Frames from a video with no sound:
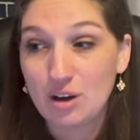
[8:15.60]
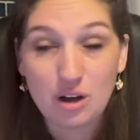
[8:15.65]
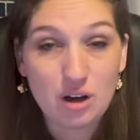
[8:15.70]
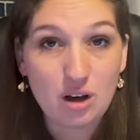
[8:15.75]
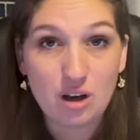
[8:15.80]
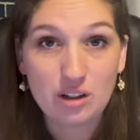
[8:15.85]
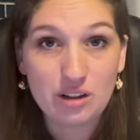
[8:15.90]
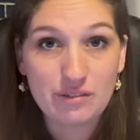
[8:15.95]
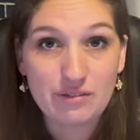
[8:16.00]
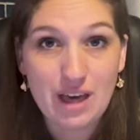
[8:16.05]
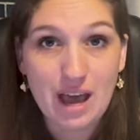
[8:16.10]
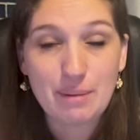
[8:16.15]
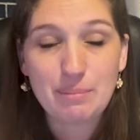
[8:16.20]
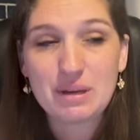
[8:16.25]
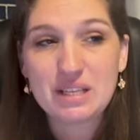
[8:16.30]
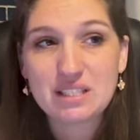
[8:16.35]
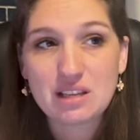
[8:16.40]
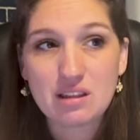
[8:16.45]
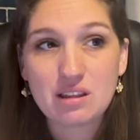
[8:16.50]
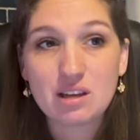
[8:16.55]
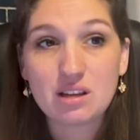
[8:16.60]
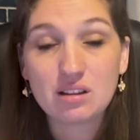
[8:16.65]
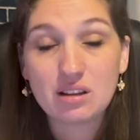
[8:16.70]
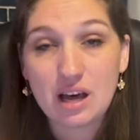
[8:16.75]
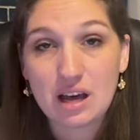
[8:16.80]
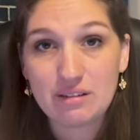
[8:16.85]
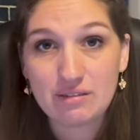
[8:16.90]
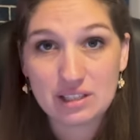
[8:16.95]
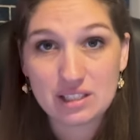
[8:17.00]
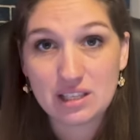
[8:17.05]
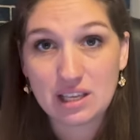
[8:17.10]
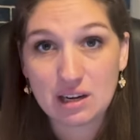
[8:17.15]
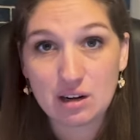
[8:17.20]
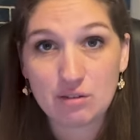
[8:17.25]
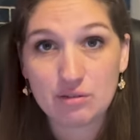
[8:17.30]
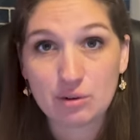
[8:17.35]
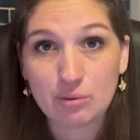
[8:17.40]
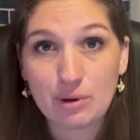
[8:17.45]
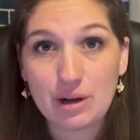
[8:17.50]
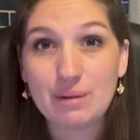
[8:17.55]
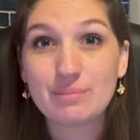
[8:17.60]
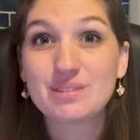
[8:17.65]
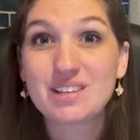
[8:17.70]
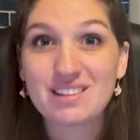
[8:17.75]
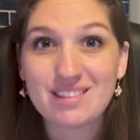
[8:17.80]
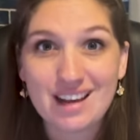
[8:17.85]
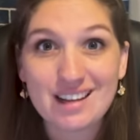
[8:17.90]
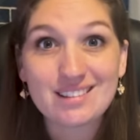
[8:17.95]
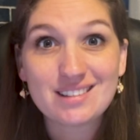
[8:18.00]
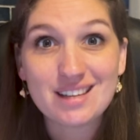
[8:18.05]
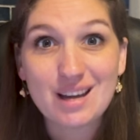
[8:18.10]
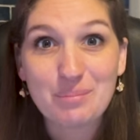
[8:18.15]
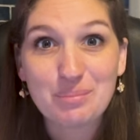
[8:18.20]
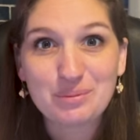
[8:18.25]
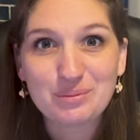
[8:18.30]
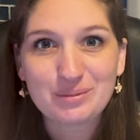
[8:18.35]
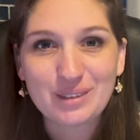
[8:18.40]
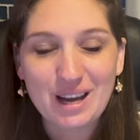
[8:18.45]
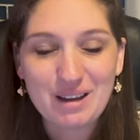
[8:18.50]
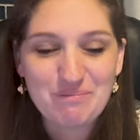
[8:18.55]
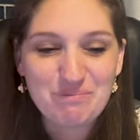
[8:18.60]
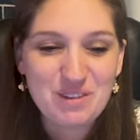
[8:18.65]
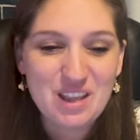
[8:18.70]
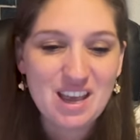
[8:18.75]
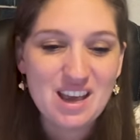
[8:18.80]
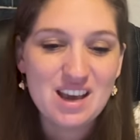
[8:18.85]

All of that because I think a lot of us get overwhelmed at that step, right?